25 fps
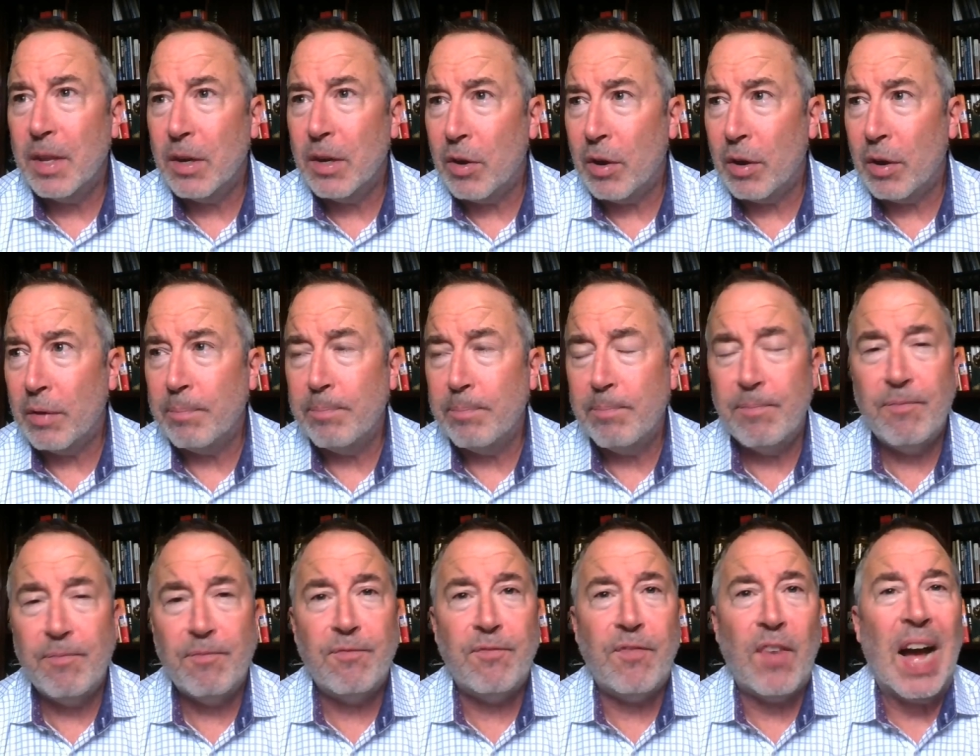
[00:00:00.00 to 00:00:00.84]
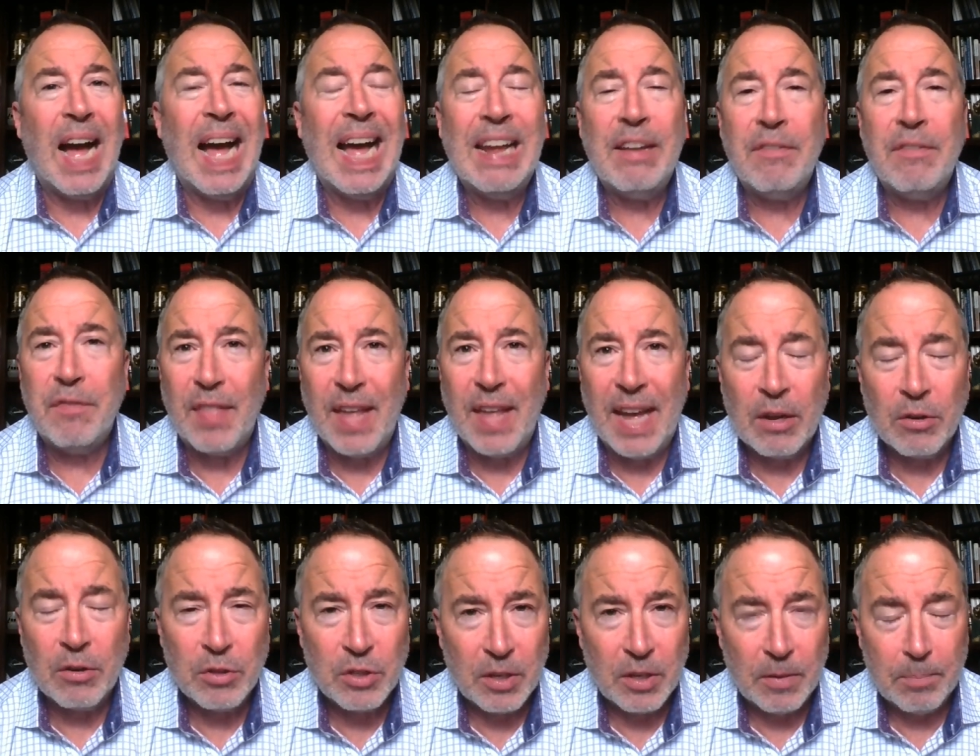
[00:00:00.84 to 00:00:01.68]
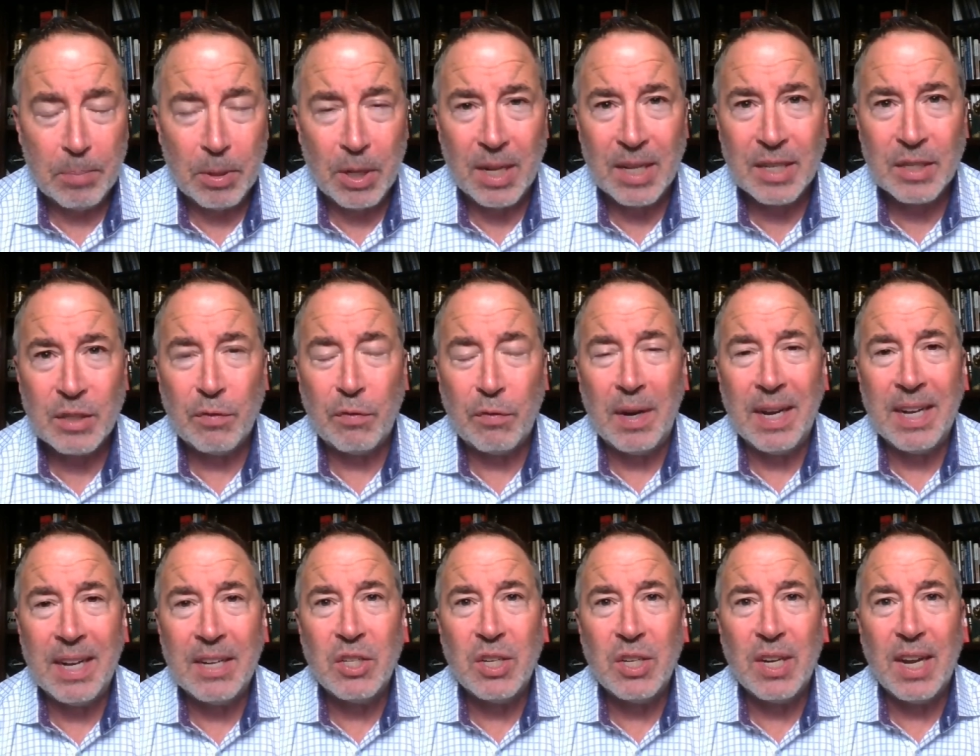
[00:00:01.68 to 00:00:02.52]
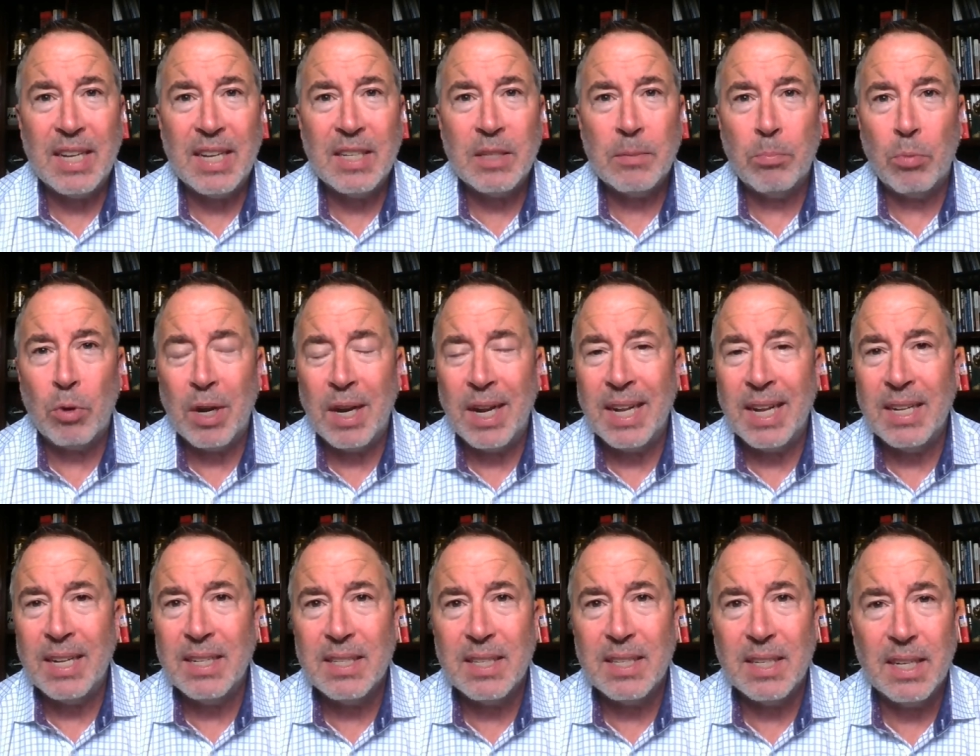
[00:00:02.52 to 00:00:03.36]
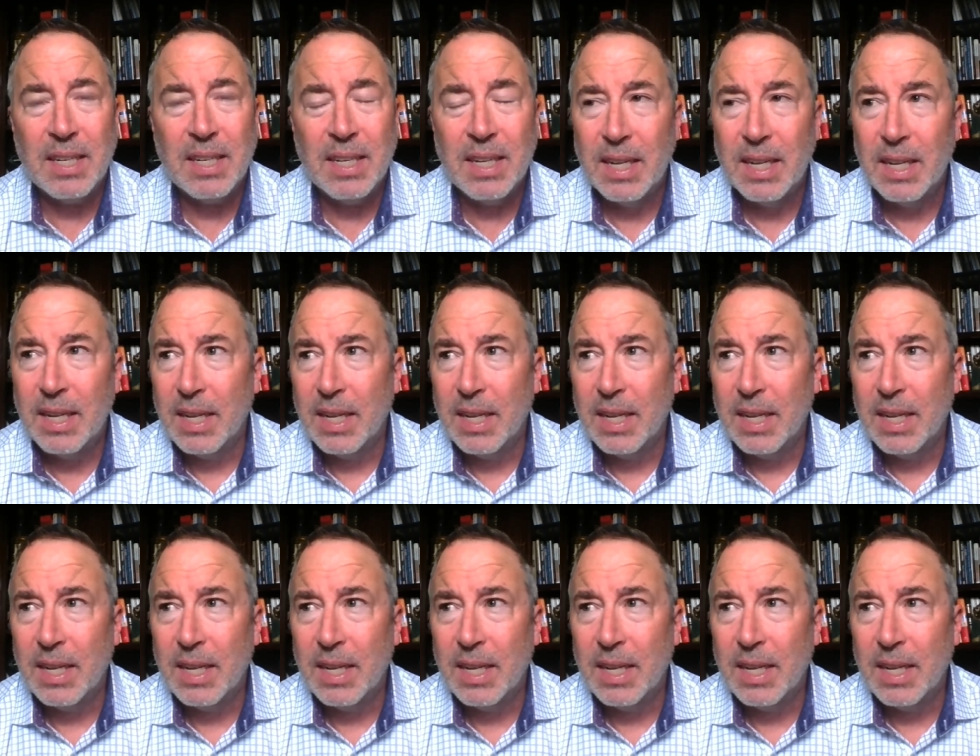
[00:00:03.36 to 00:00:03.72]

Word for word: there are 5000 plus franchise brands and